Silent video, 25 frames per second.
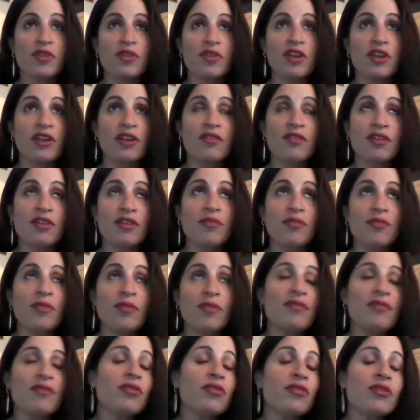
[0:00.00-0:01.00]

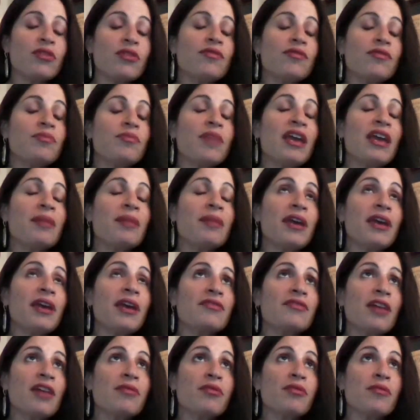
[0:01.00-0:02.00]
even though you maybe have
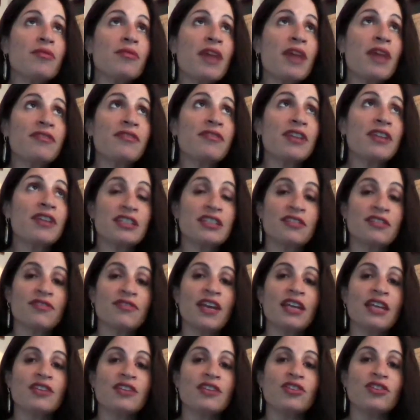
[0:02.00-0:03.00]
never met
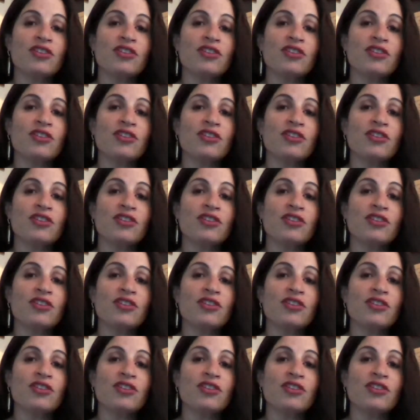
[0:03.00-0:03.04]
face-to-face,